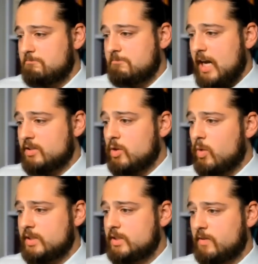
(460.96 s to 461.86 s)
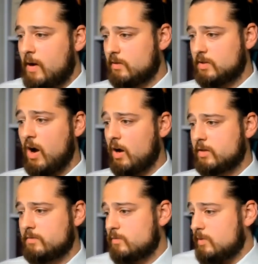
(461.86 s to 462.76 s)
guys don't want to sit around and
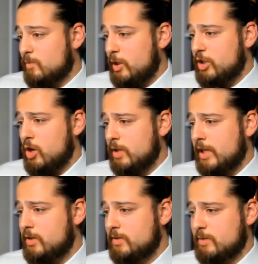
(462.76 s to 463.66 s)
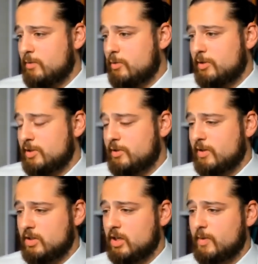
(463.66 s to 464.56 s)
talk. We don't, like you said, we don't want to sit no. around
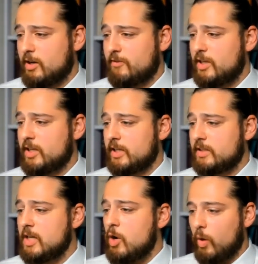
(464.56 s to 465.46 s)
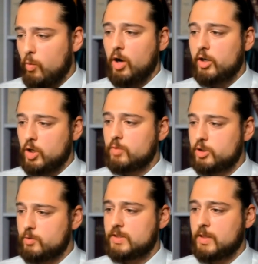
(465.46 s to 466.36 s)
and talk about our feelings. We want to go
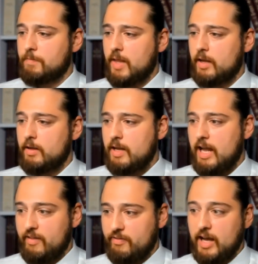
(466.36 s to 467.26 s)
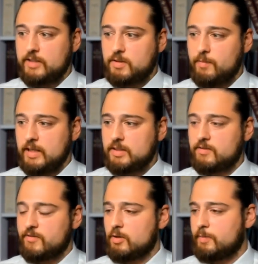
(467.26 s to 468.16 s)
do something. And that's what makes
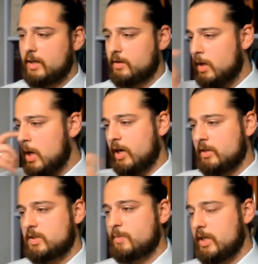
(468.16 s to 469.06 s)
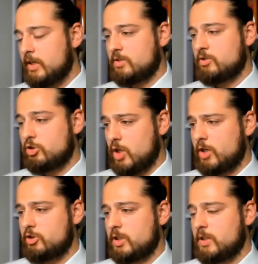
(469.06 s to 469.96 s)
us feel better. I used to be in
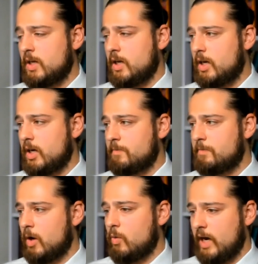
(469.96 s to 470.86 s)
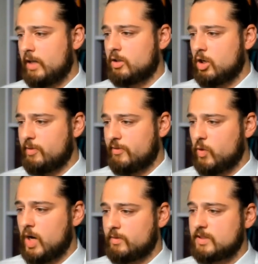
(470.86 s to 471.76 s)
construction um, a while ago
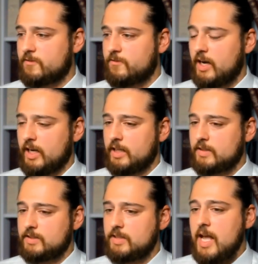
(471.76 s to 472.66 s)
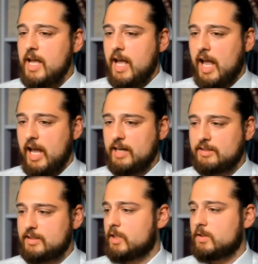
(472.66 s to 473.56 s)
before I was in finance. And
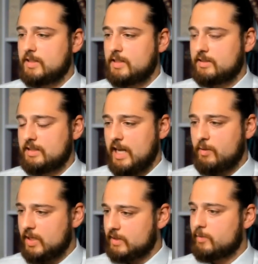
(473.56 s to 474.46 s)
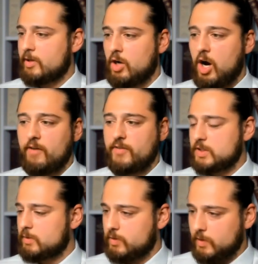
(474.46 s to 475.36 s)
still to this day, because I'm in an
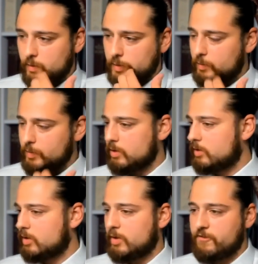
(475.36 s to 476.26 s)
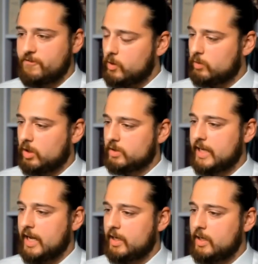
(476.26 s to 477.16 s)
office, I'm doing a computer, I'm on the phone all
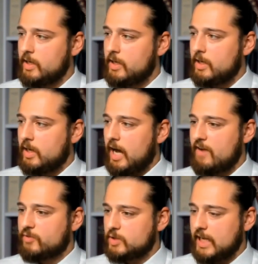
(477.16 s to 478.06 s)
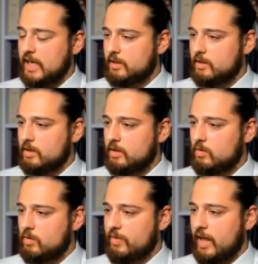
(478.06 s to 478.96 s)
day, I forget
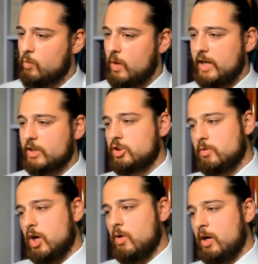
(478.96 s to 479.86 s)
that when I do go